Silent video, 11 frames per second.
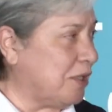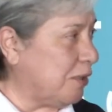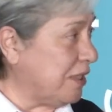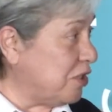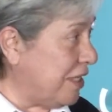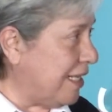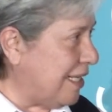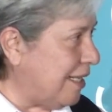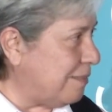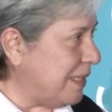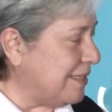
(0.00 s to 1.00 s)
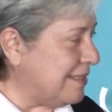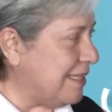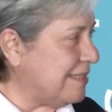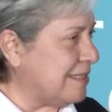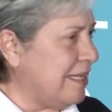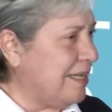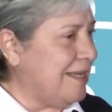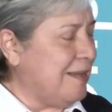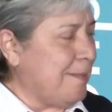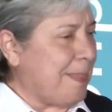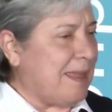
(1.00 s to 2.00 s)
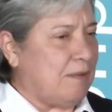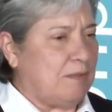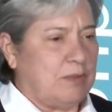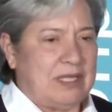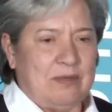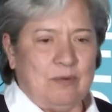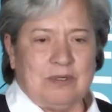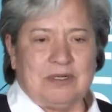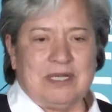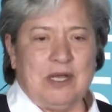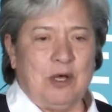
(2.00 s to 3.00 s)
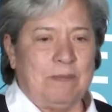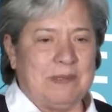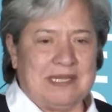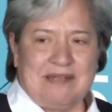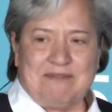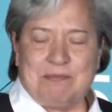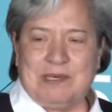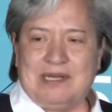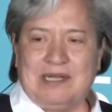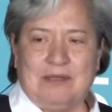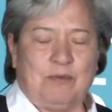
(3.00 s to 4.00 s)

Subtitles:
go and check up and we were helping everybody.